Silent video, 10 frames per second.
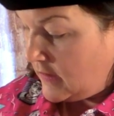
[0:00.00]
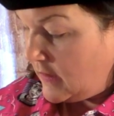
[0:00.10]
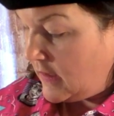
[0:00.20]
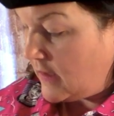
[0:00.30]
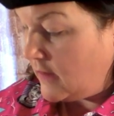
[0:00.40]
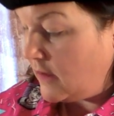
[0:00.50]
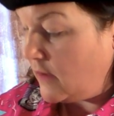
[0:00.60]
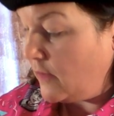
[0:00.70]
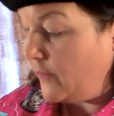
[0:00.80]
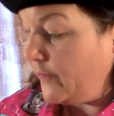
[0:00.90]

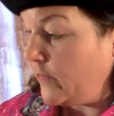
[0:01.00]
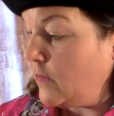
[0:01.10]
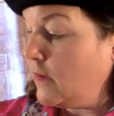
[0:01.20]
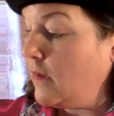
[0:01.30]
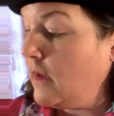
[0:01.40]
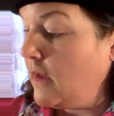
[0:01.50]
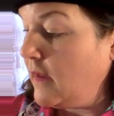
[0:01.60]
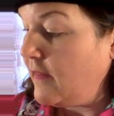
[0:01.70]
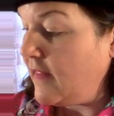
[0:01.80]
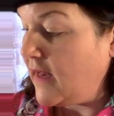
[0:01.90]
yellow.
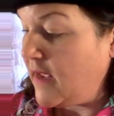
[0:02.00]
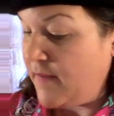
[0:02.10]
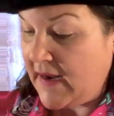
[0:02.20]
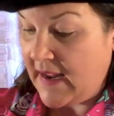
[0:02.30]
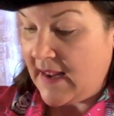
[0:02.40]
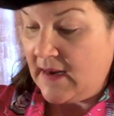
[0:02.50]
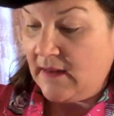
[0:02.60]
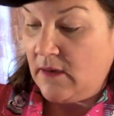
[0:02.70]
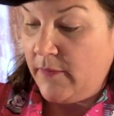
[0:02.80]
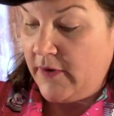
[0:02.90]
Then I'm going to add a
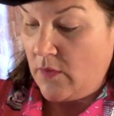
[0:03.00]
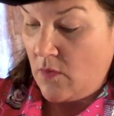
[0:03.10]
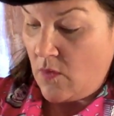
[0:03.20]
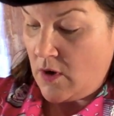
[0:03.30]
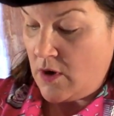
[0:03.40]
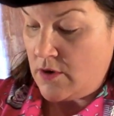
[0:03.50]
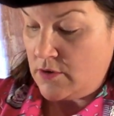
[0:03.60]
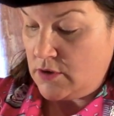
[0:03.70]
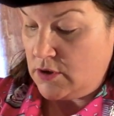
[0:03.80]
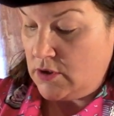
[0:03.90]
little bit of
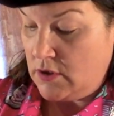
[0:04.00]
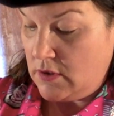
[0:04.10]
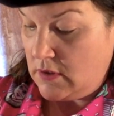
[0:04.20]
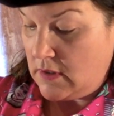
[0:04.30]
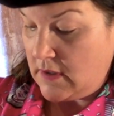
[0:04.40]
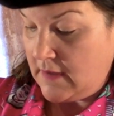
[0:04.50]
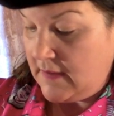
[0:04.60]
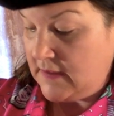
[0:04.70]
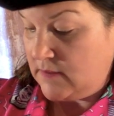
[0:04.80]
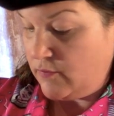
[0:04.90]
orange on
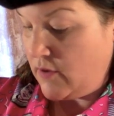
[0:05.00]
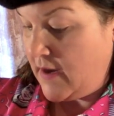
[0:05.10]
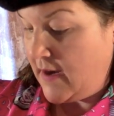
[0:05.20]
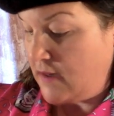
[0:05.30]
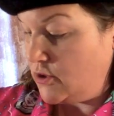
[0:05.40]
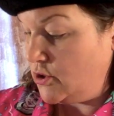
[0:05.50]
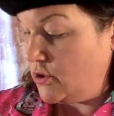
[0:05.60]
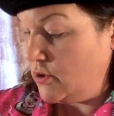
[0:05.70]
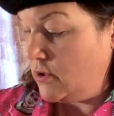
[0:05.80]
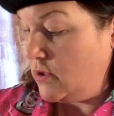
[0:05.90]
this
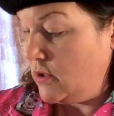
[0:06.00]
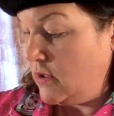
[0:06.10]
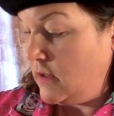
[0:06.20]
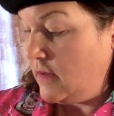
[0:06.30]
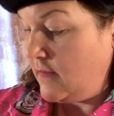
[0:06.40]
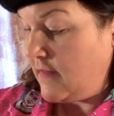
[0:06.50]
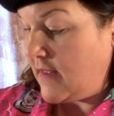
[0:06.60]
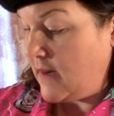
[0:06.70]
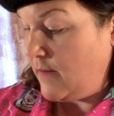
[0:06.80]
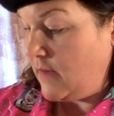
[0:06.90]
branch that
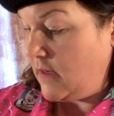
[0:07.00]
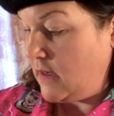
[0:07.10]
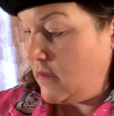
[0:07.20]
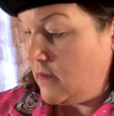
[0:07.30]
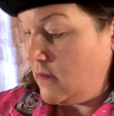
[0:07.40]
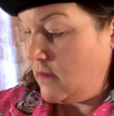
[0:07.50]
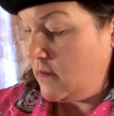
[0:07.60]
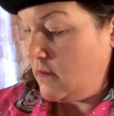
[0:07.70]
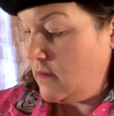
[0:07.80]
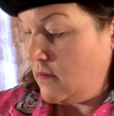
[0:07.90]
I'm going to
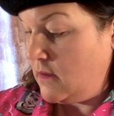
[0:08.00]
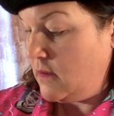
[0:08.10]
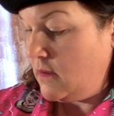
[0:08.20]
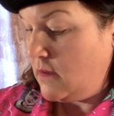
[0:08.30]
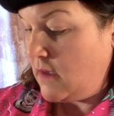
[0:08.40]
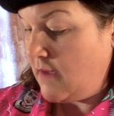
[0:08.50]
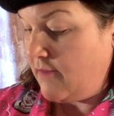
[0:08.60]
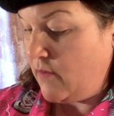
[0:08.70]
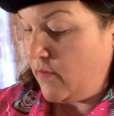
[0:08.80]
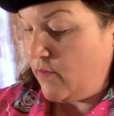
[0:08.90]

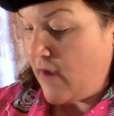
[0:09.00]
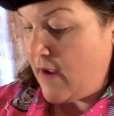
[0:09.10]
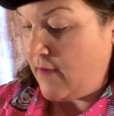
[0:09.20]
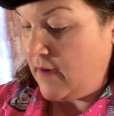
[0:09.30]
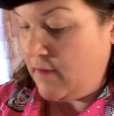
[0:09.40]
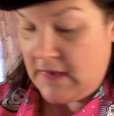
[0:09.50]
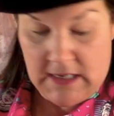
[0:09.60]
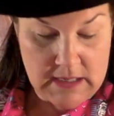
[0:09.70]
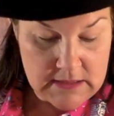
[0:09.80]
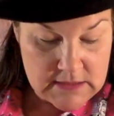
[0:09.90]
cover with brown in a
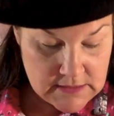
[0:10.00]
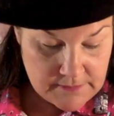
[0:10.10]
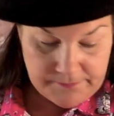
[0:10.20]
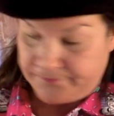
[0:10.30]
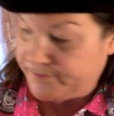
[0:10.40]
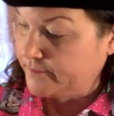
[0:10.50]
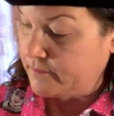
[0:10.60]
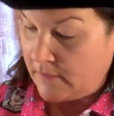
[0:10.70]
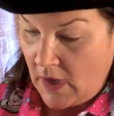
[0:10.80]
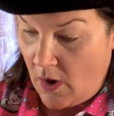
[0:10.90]
minute.
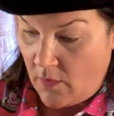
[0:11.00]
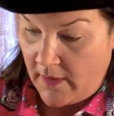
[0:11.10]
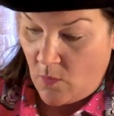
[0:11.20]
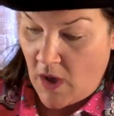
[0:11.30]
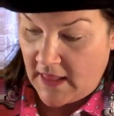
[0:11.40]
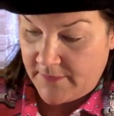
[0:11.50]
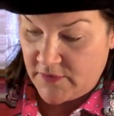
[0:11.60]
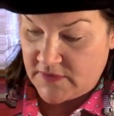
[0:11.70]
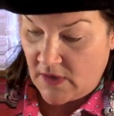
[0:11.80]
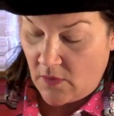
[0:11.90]
Oh, and while I'm
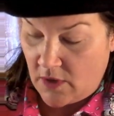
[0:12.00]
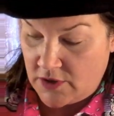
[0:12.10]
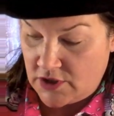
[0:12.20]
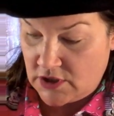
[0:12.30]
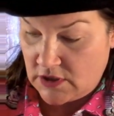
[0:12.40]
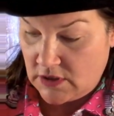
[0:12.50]
using orange,